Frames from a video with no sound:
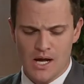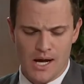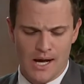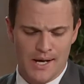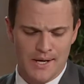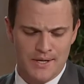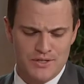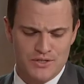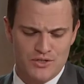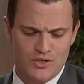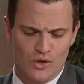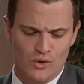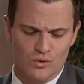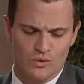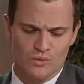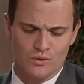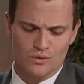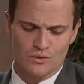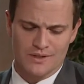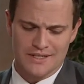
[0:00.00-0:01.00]
Uh,
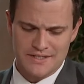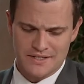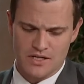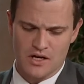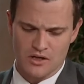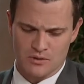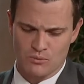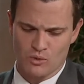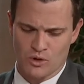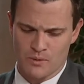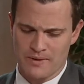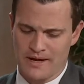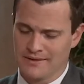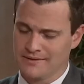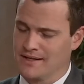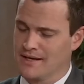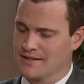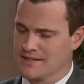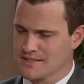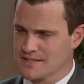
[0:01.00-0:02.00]
so let's talk more
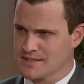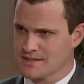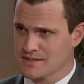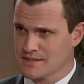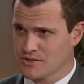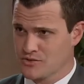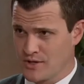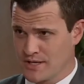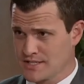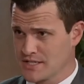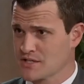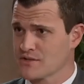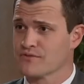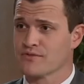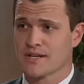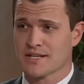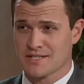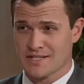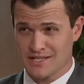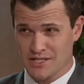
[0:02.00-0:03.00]
about that. This is the
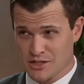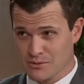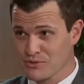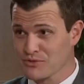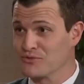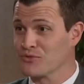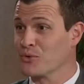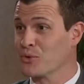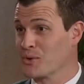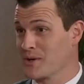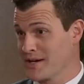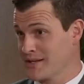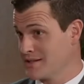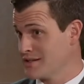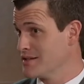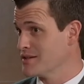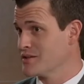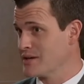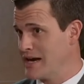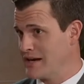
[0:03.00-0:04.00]
transition phase the year before and
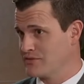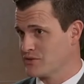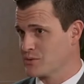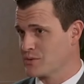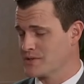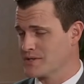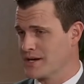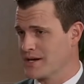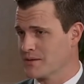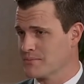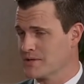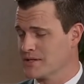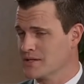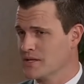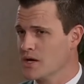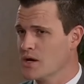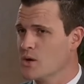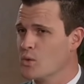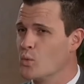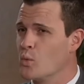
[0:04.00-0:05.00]
the year after retirement.
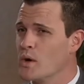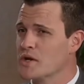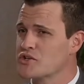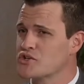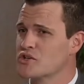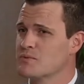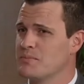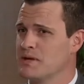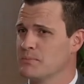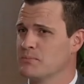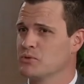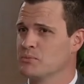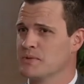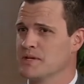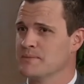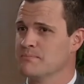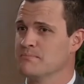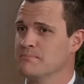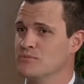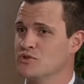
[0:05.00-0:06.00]
What should people
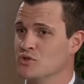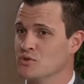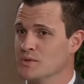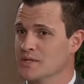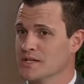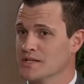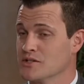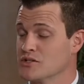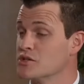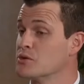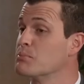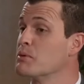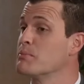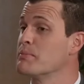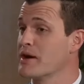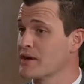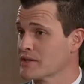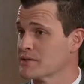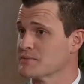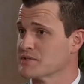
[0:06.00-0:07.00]
be doing to
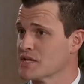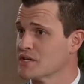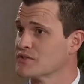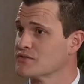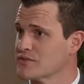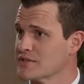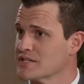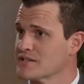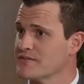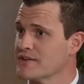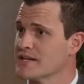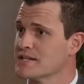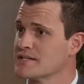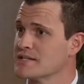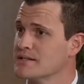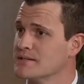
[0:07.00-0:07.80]
prepare themselves for this phase?